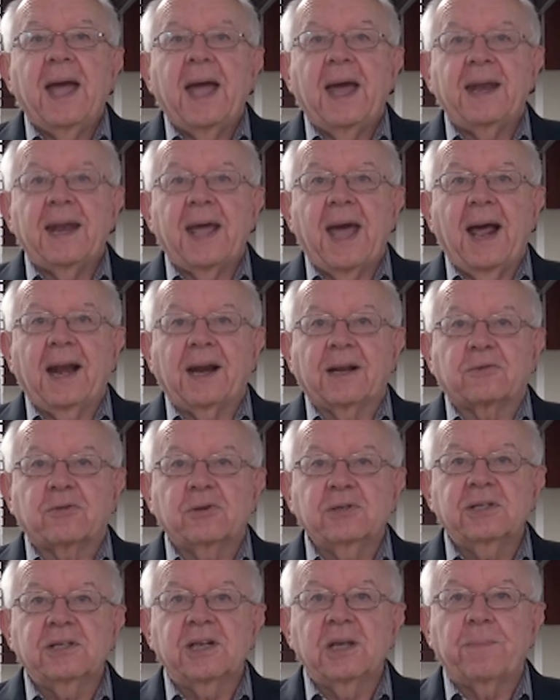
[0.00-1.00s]
And
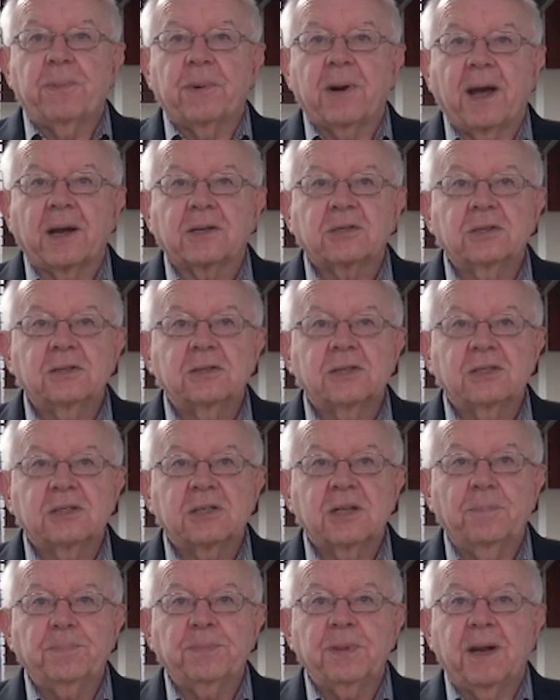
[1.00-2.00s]
electricity production
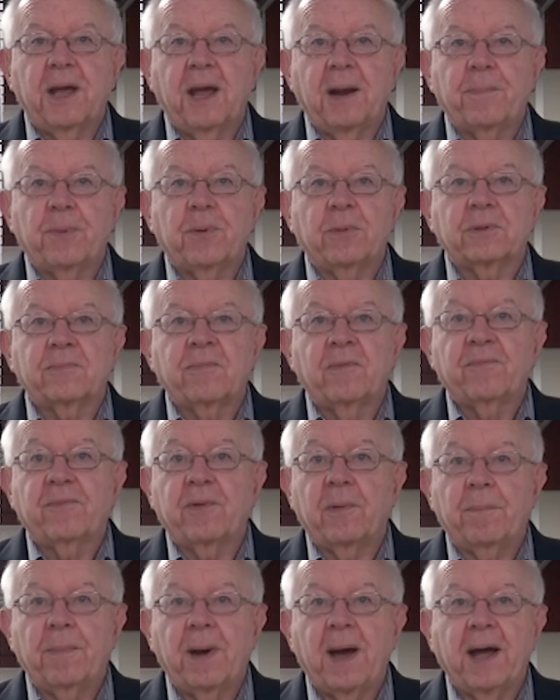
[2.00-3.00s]
slipped in April
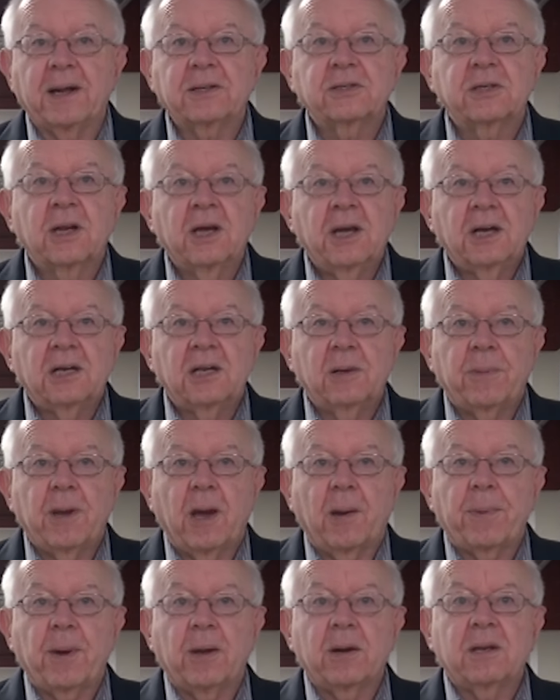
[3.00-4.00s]
from March to be
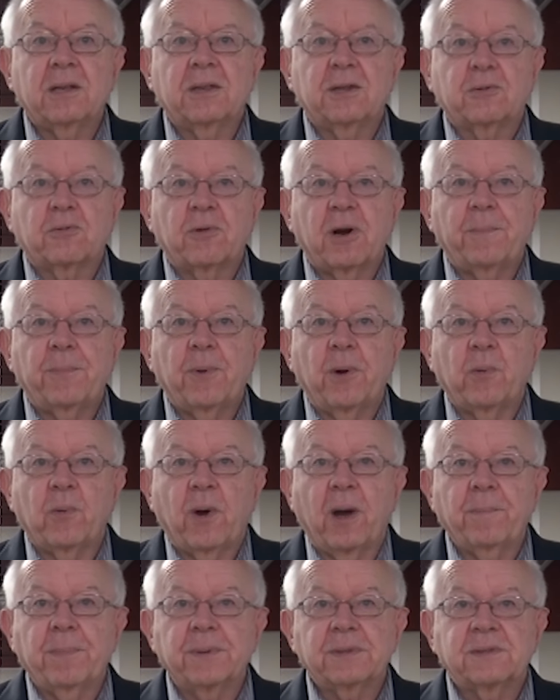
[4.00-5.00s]
up only
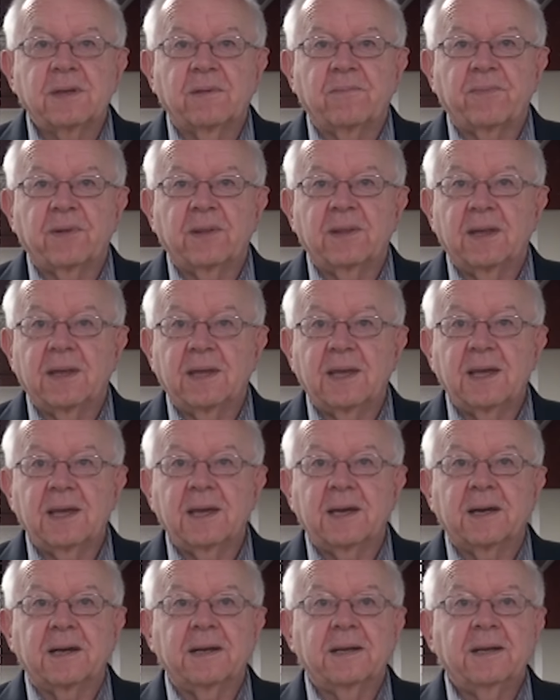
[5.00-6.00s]
3.1% in the
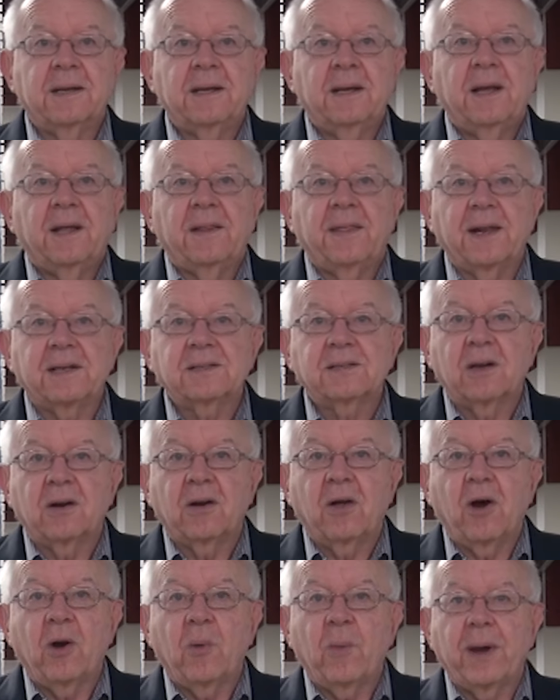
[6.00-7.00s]
year. That is a
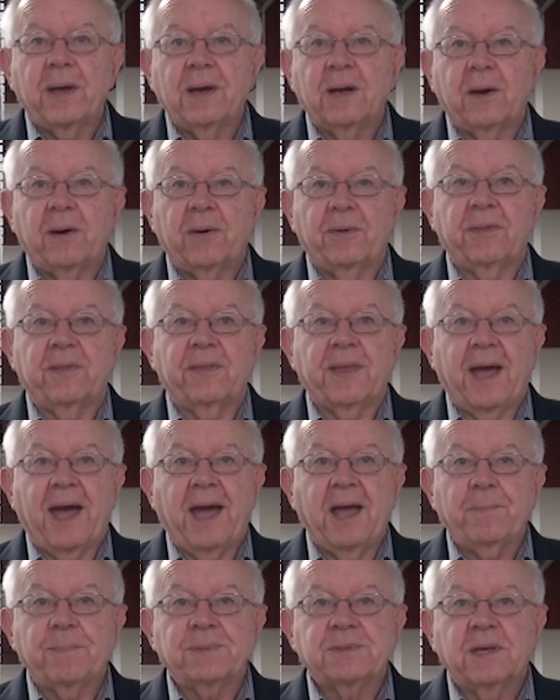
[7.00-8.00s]
long way lower than the
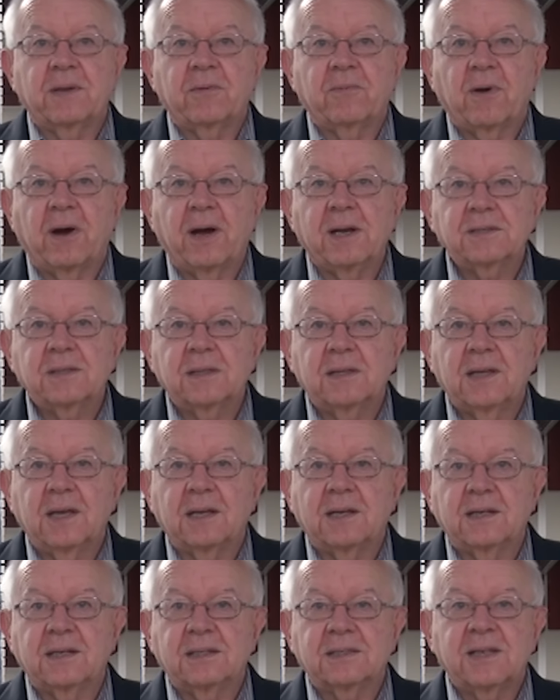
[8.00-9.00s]
8% rise in the
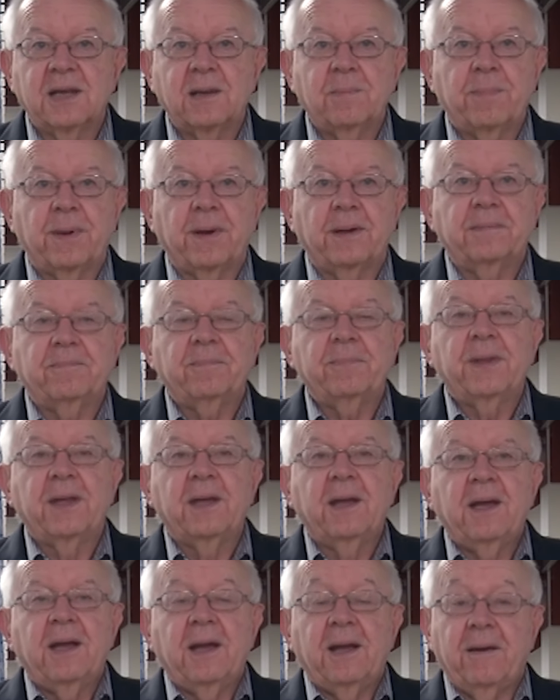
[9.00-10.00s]
year to December.
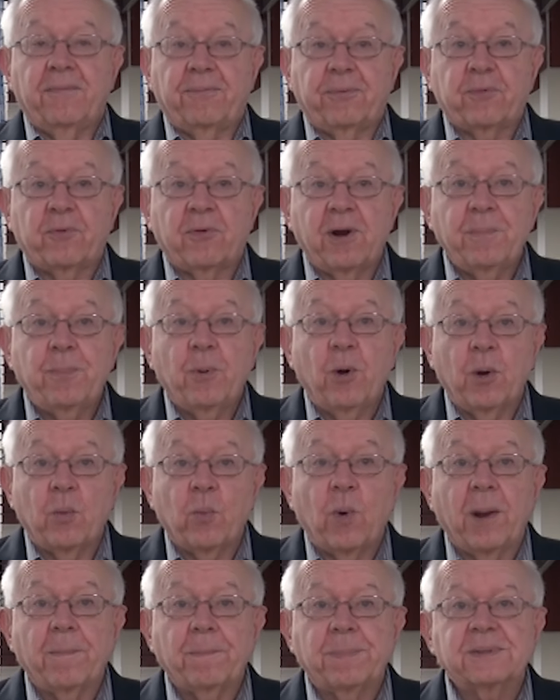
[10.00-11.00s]
If
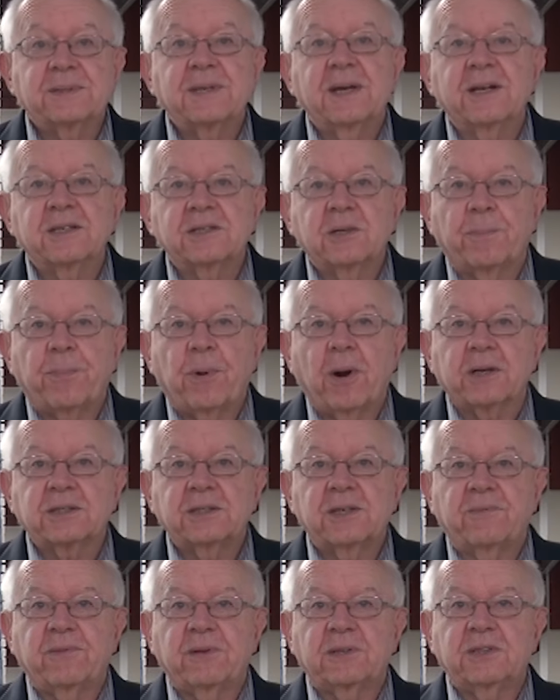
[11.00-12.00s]
3.1% is a
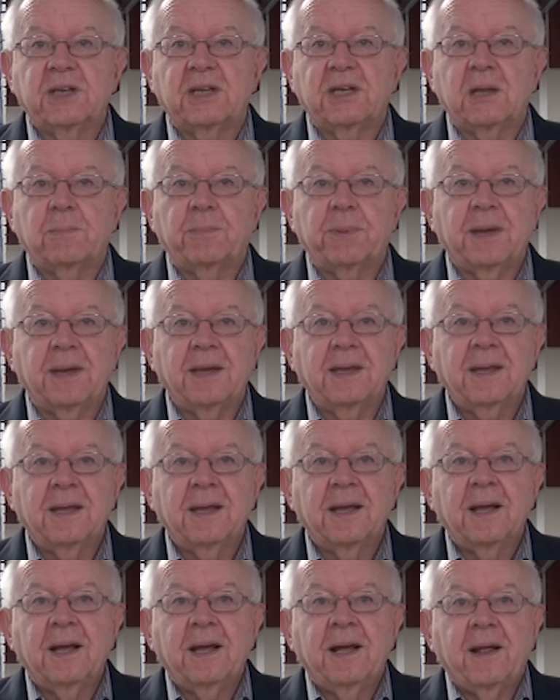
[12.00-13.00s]
proxy for
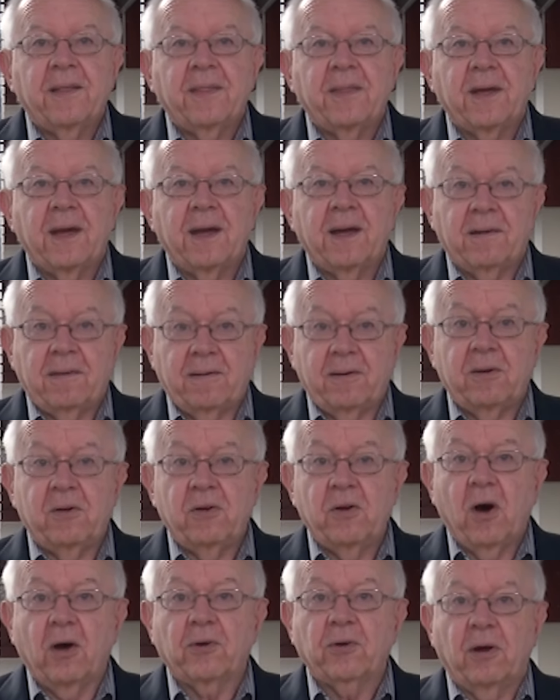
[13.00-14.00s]
GDP, they're
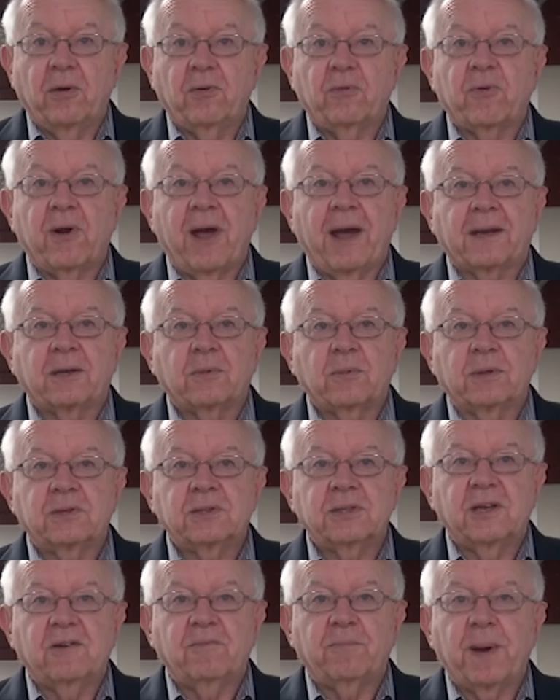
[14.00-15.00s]
not on track to
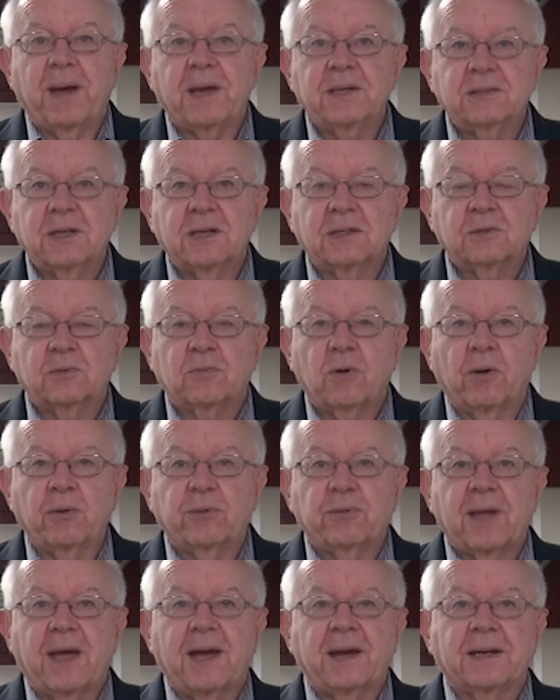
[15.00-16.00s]
achieve Beijing's
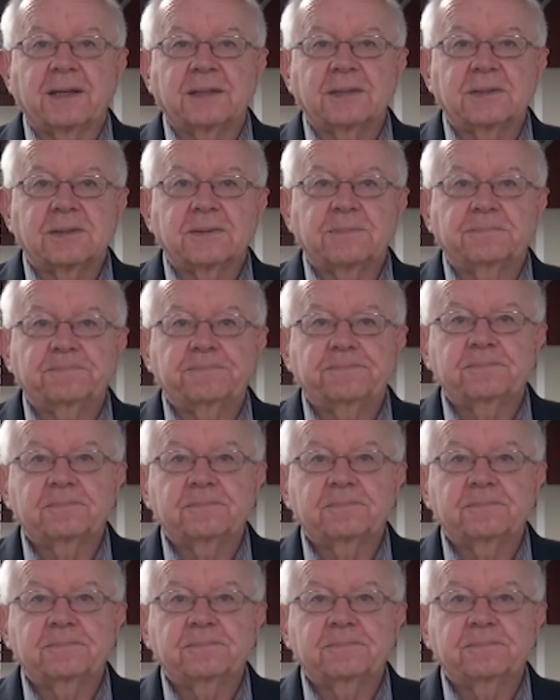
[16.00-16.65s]
growth targets.